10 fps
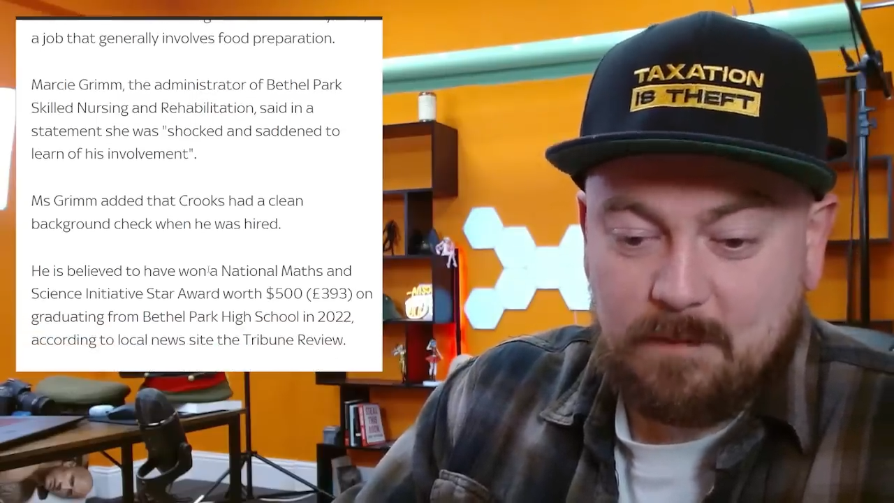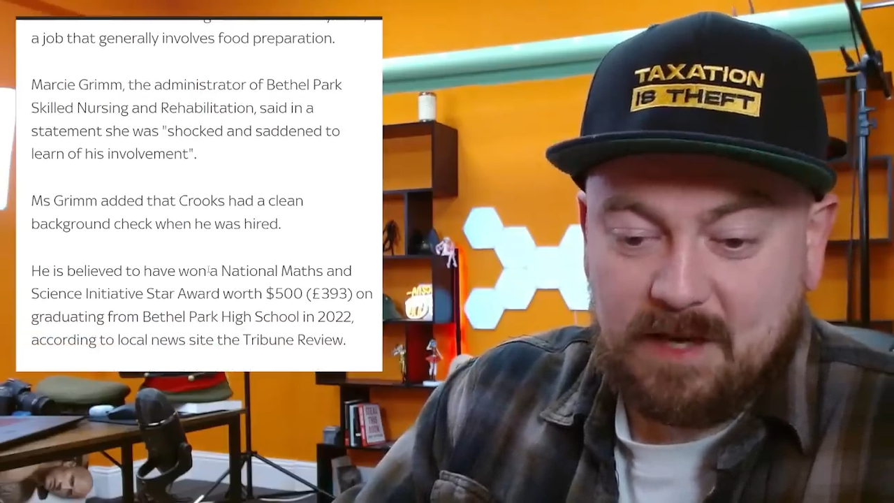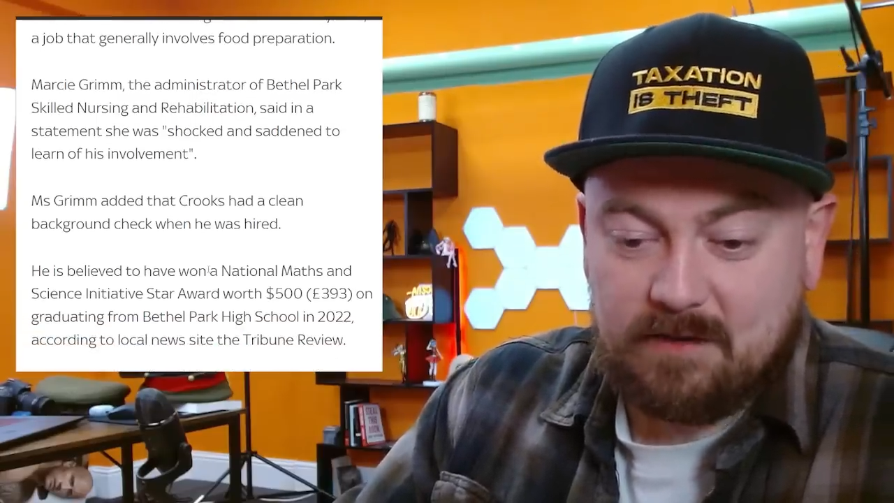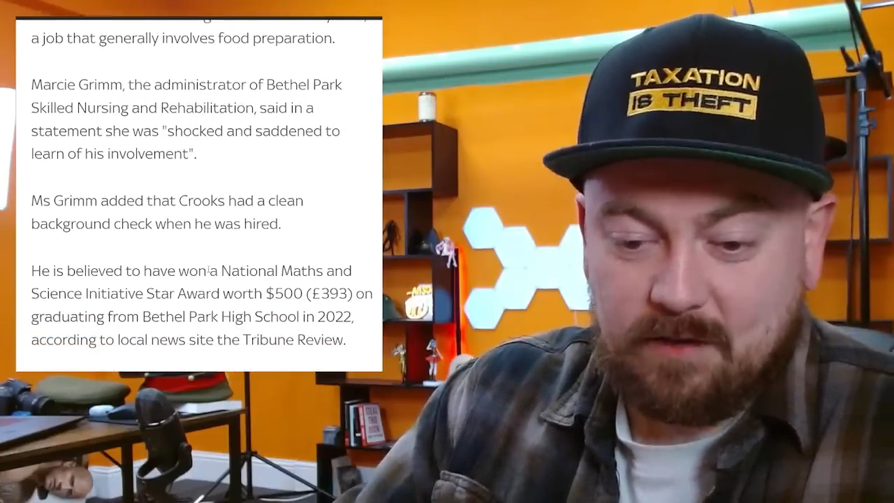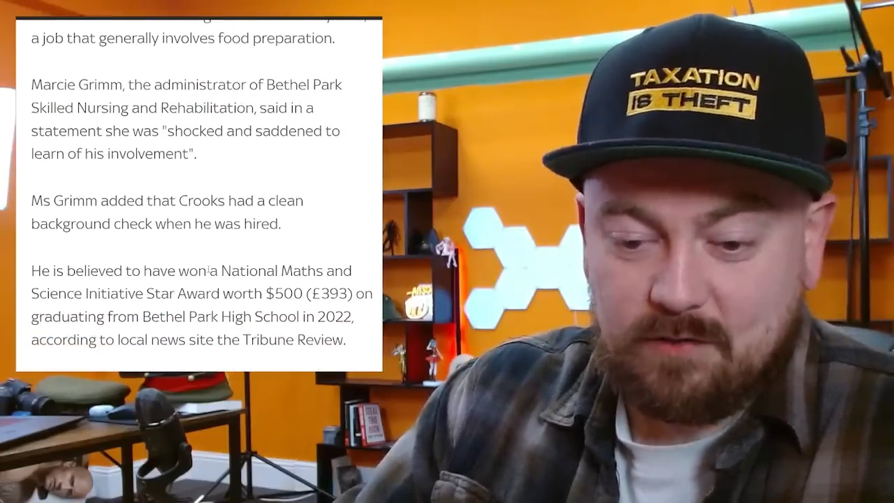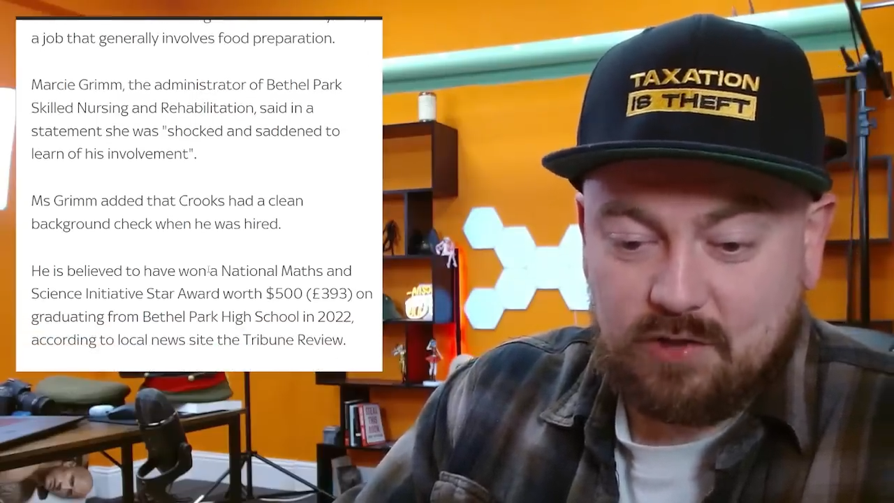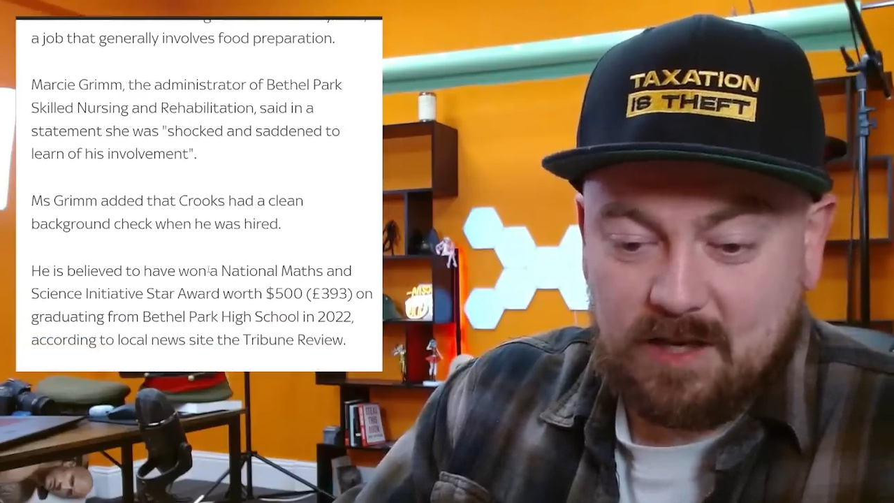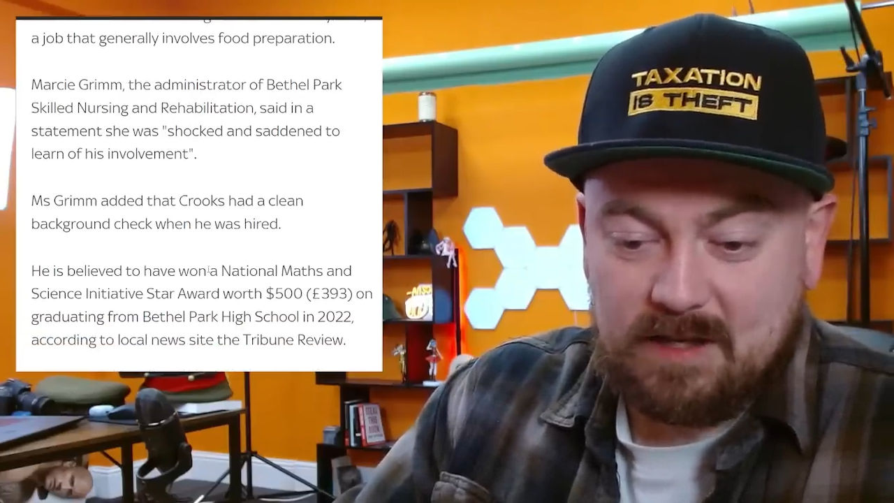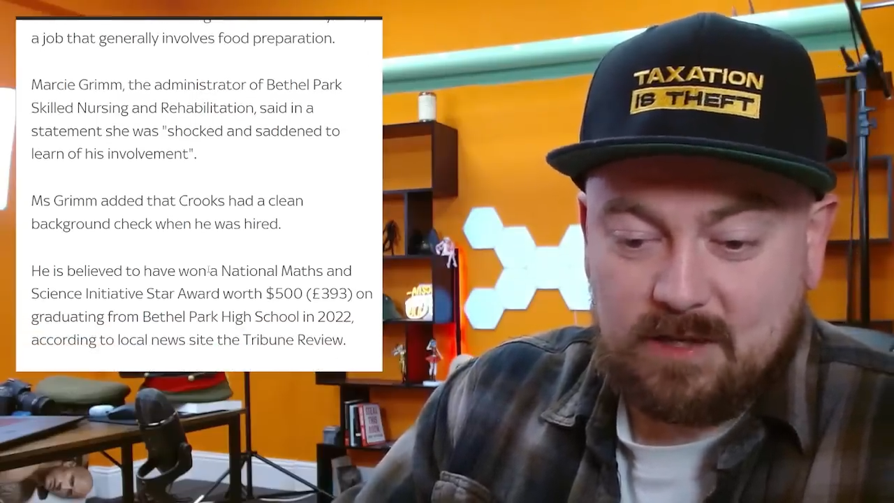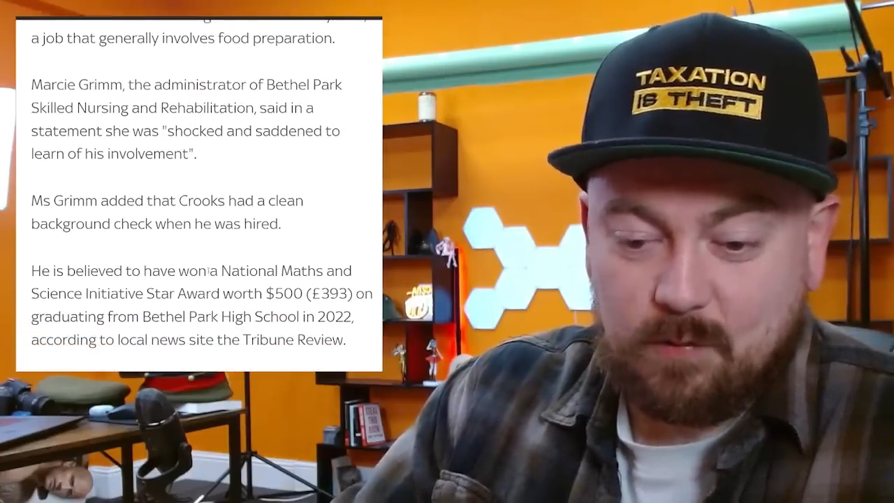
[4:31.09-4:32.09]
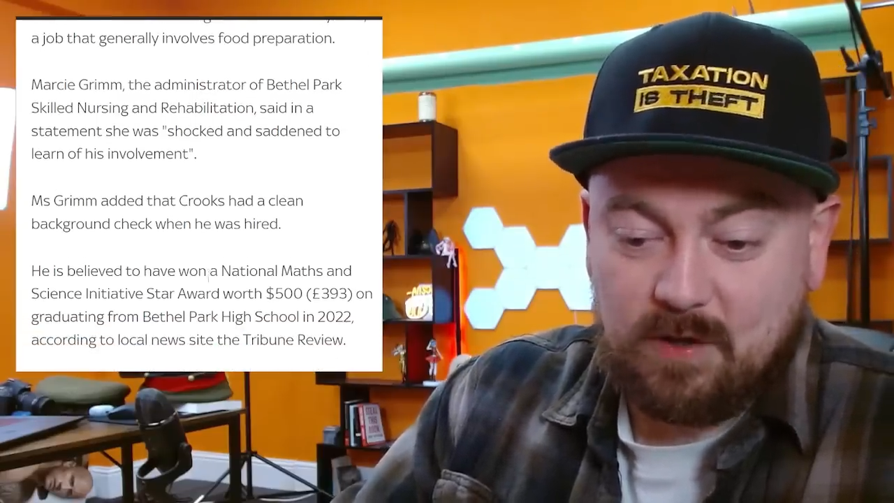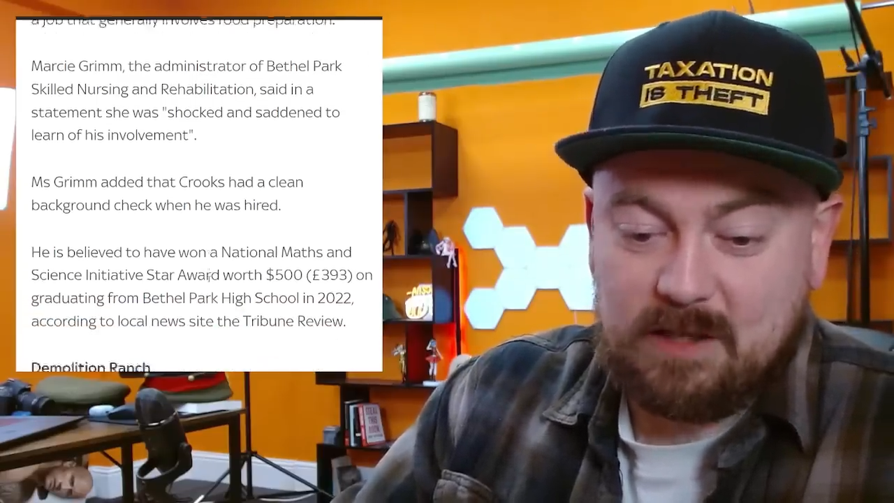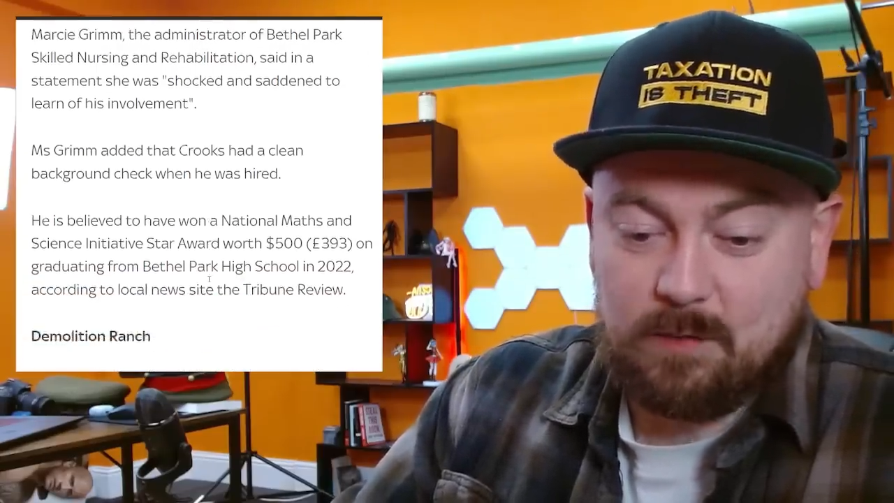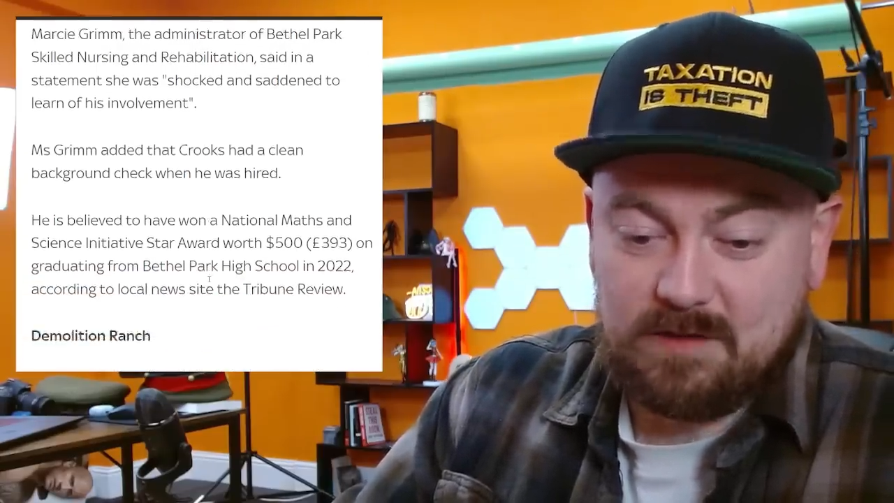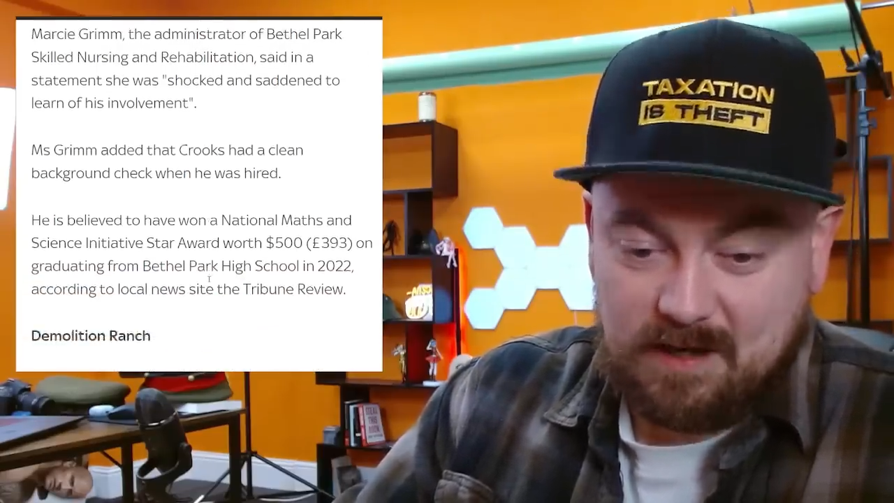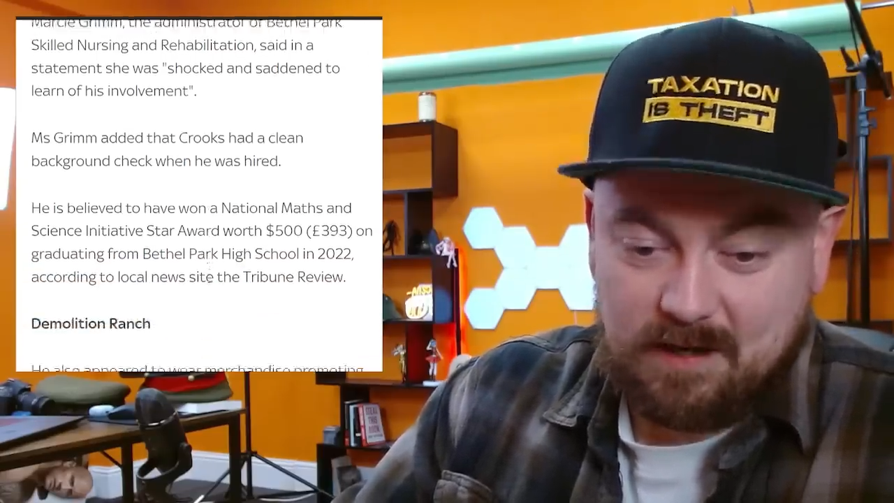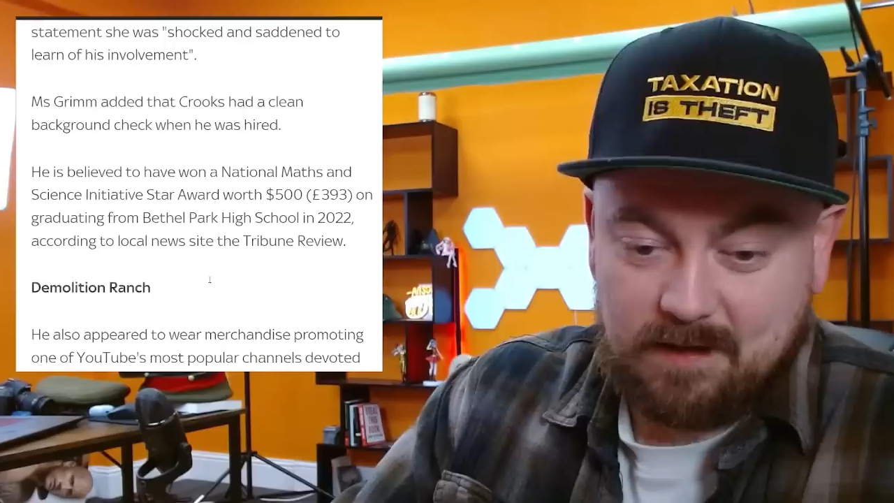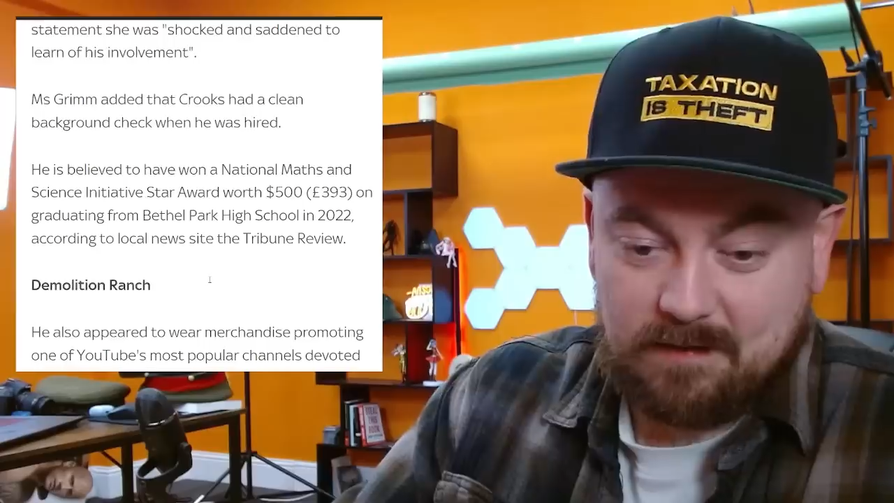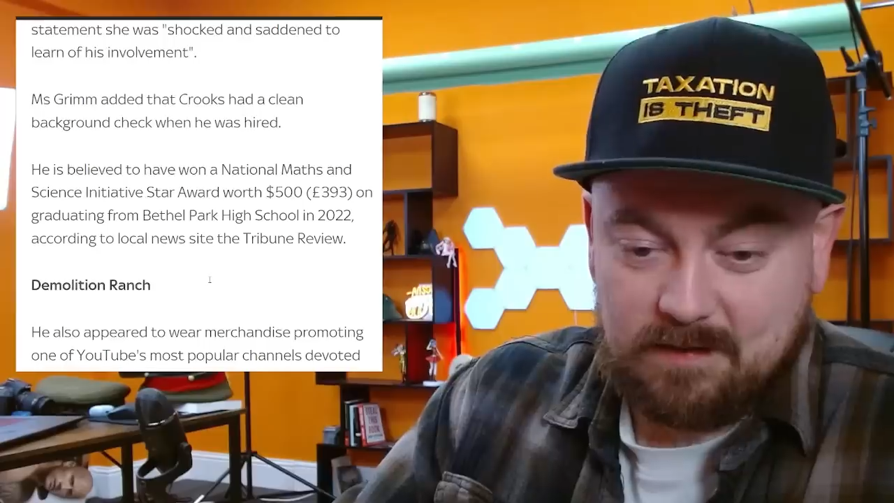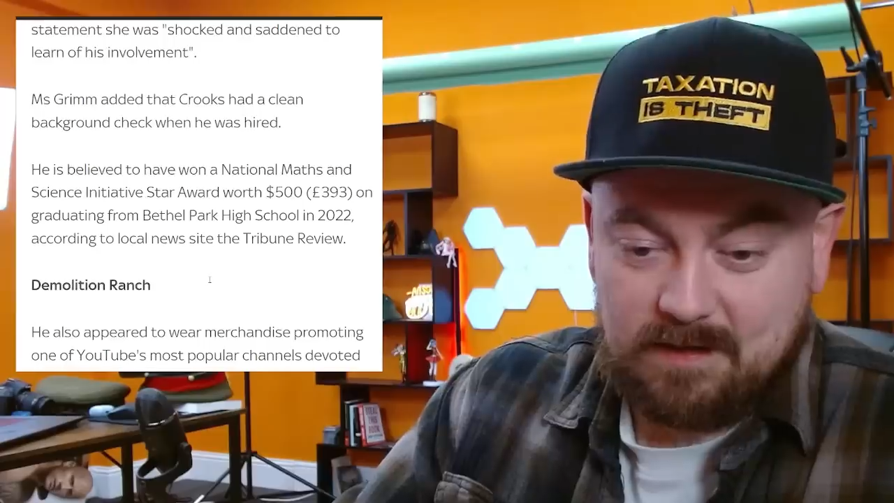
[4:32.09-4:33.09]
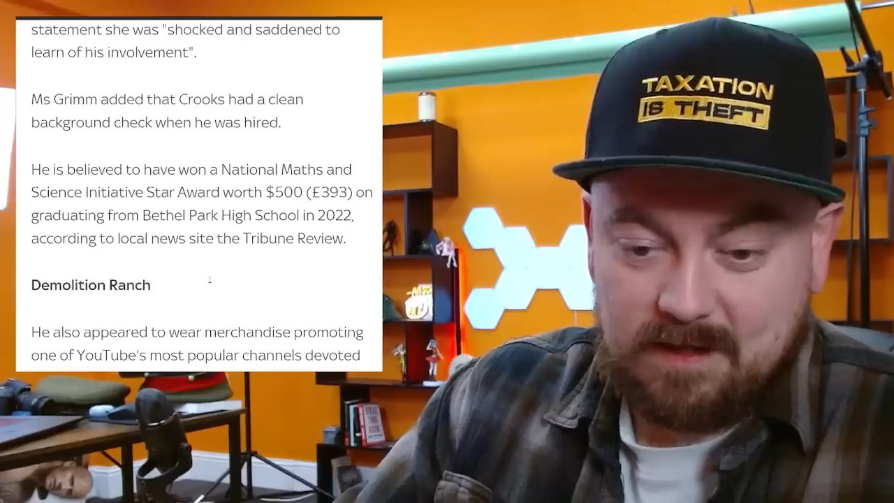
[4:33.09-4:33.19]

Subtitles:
background check when he was hired.